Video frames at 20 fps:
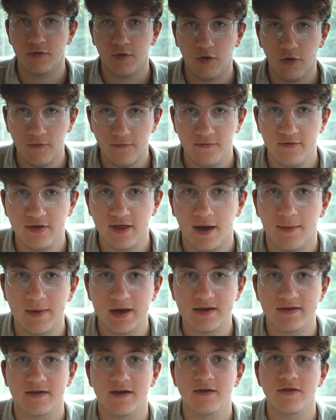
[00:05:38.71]
So hopefully that
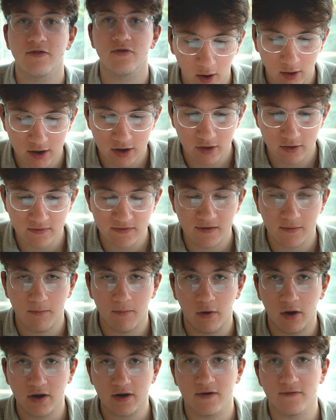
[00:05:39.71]
makes sense. I want to go into
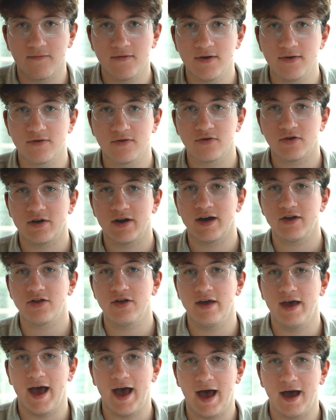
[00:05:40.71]
market research and
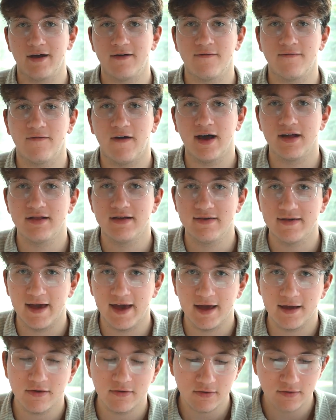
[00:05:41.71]
actually how to find these
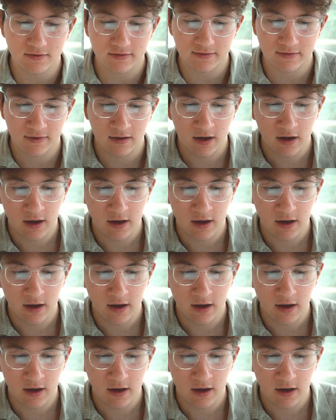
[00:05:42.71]
angles.